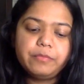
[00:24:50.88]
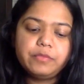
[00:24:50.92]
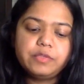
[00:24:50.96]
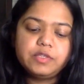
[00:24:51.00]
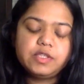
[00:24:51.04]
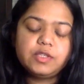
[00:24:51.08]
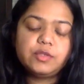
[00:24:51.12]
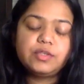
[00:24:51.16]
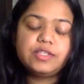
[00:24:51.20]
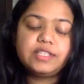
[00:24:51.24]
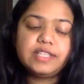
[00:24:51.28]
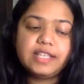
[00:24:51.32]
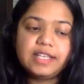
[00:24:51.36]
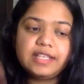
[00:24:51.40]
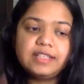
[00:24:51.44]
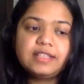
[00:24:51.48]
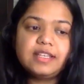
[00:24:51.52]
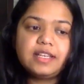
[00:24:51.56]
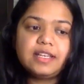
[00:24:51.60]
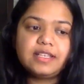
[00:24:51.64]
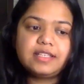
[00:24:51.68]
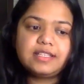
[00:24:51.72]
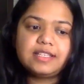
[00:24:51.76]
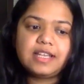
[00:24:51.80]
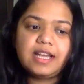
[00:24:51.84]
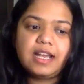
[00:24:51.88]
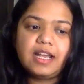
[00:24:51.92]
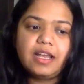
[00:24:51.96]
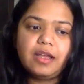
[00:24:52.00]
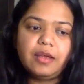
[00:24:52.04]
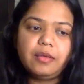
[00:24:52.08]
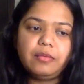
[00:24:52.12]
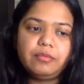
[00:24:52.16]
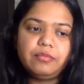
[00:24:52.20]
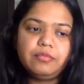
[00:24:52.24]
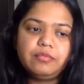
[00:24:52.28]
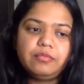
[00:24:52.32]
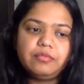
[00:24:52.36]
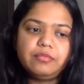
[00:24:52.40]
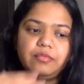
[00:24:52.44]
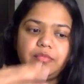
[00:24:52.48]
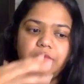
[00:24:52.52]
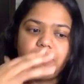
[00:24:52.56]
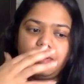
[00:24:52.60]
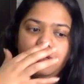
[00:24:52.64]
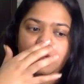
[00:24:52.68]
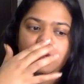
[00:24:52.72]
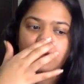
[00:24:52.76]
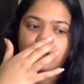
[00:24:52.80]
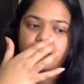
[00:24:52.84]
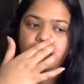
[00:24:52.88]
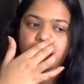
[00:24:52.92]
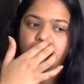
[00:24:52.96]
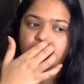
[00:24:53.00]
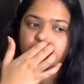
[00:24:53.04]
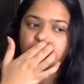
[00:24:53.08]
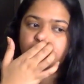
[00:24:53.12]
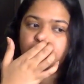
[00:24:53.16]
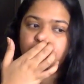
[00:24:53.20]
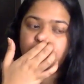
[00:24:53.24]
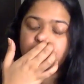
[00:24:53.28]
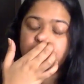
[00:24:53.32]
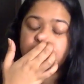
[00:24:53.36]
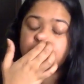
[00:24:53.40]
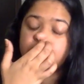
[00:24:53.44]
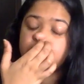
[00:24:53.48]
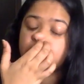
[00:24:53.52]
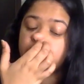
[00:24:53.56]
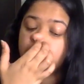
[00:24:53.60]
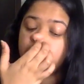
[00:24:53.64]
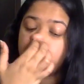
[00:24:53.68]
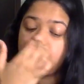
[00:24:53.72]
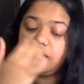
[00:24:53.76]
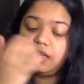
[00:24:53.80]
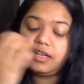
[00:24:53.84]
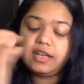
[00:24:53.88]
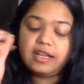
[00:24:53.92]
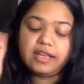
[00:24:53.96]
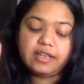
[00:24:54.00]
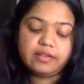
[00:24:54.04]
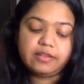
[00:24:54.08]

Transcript: So take that time, because it's going